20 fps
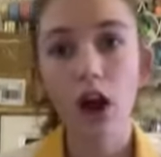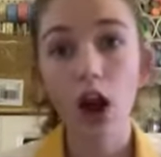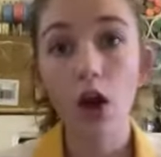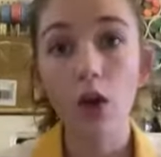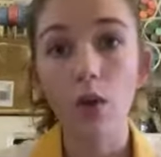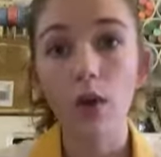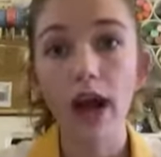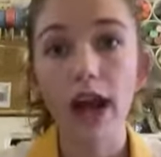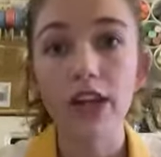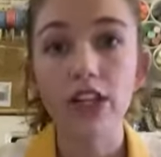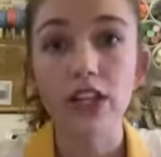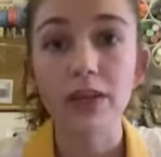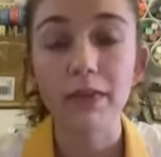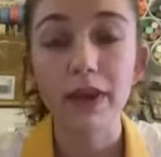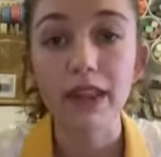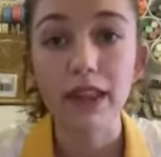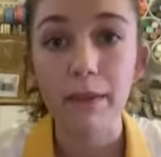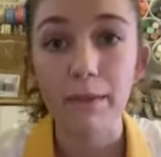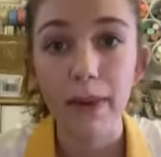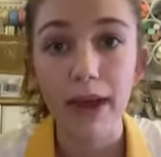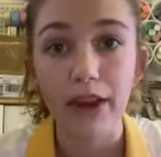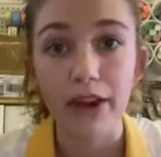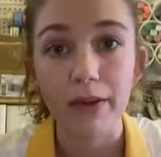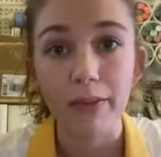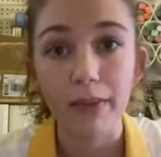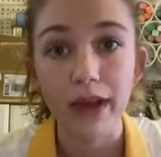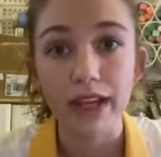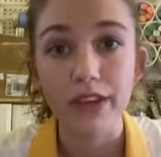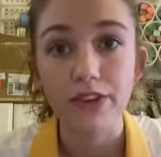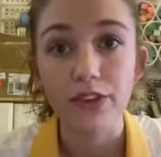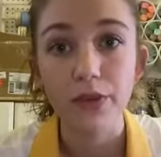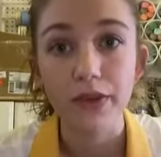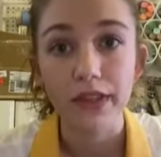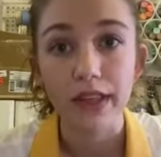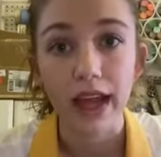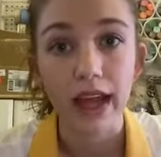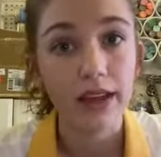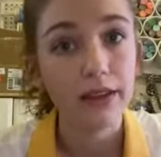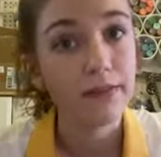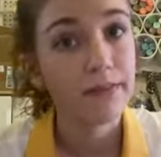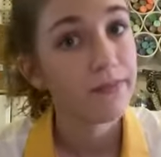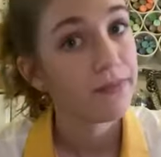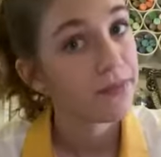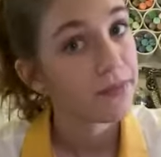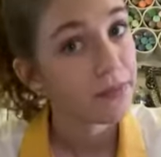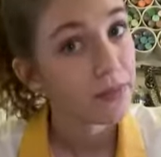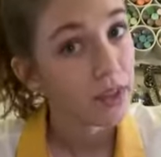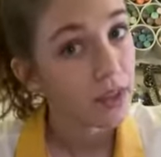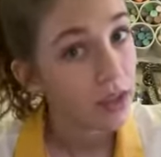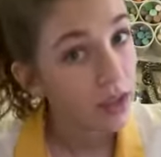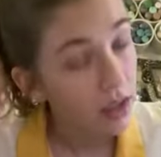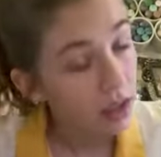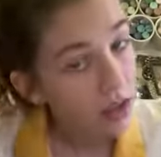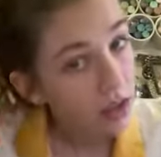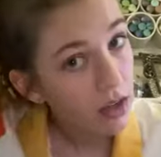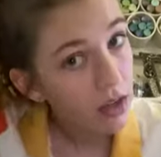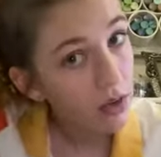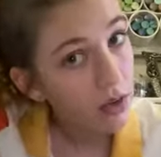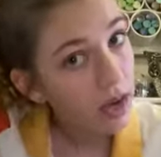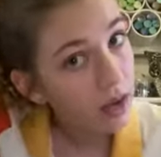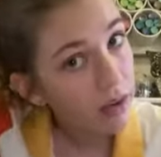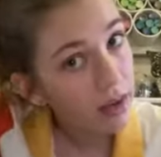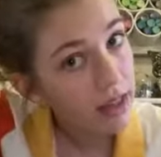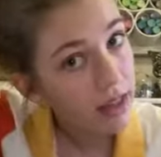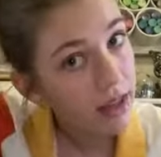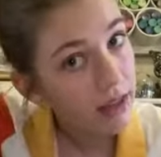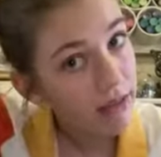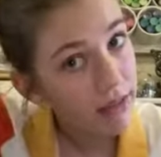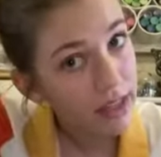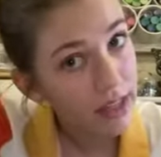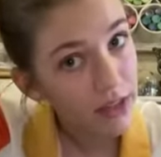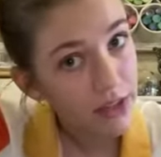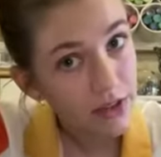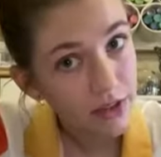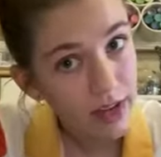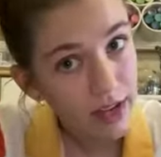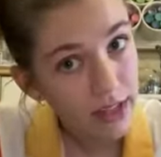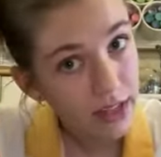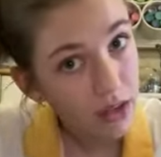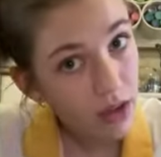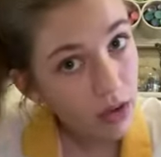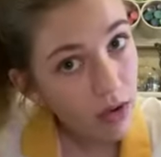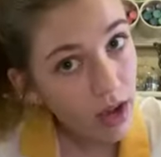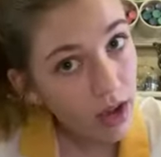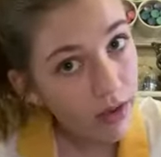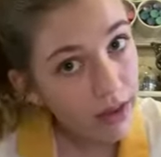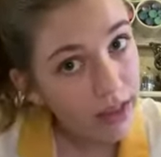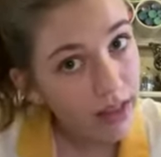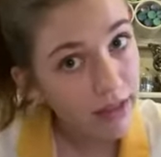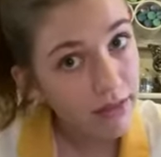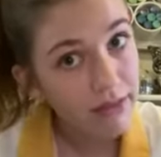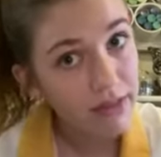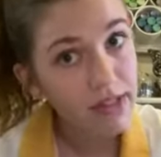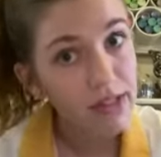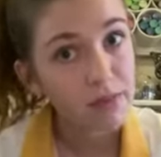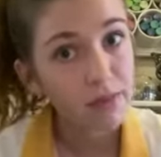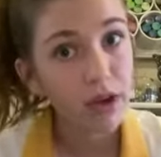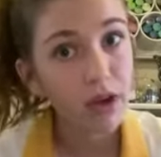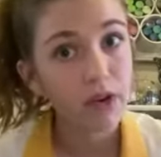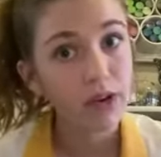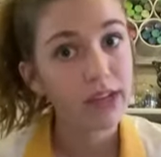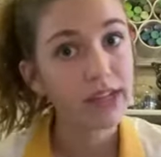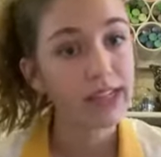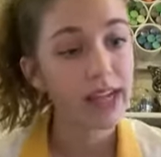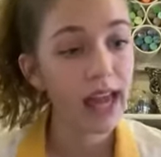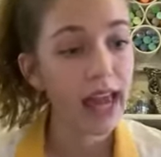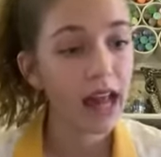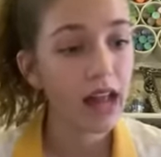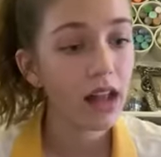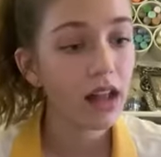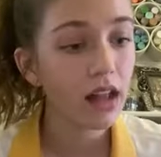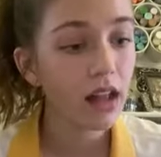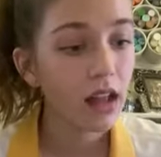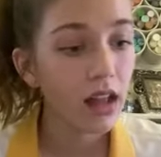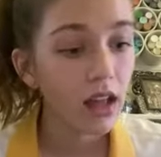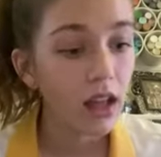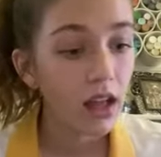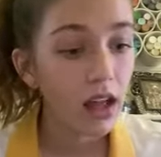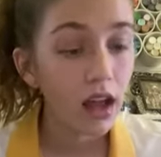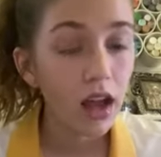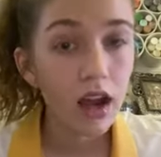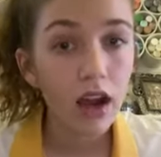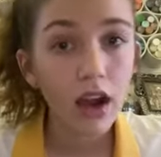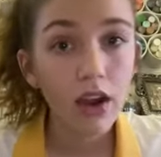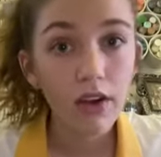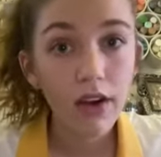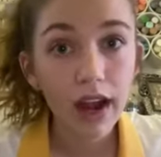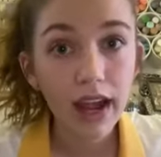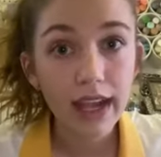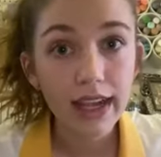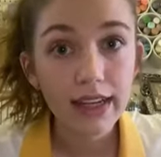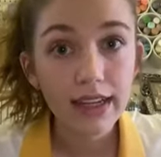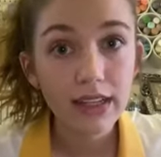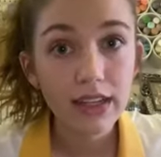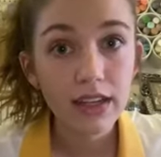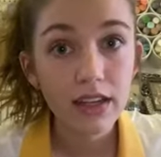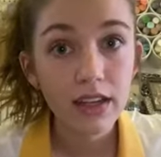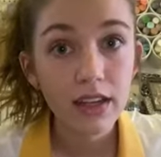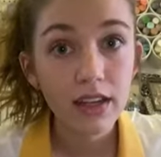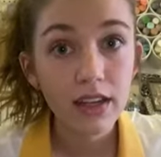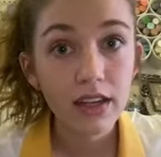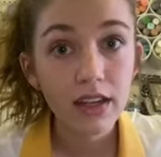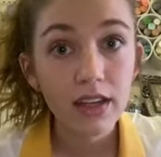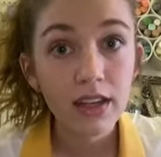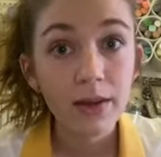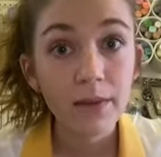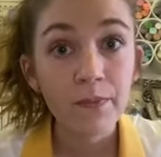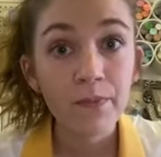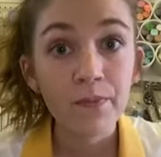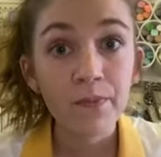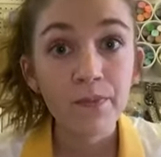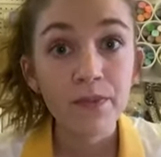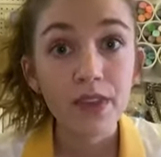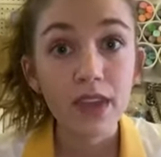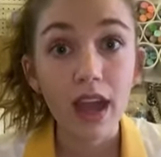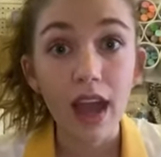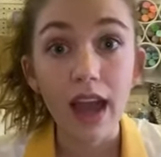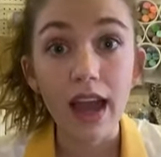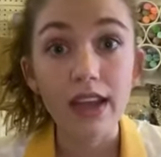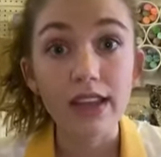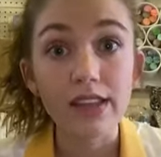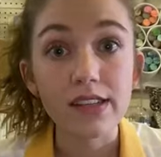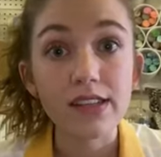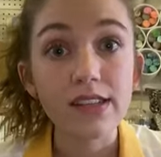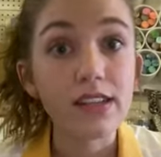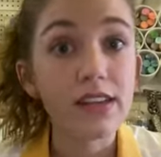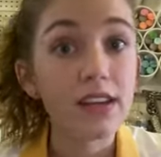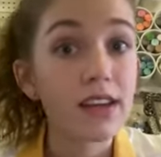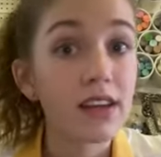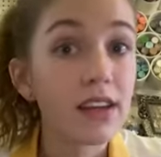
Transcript: Oh, actually, I made that better by doing that. Oh, how I love the internet. Oh, how I love this ponytail. All right, guys,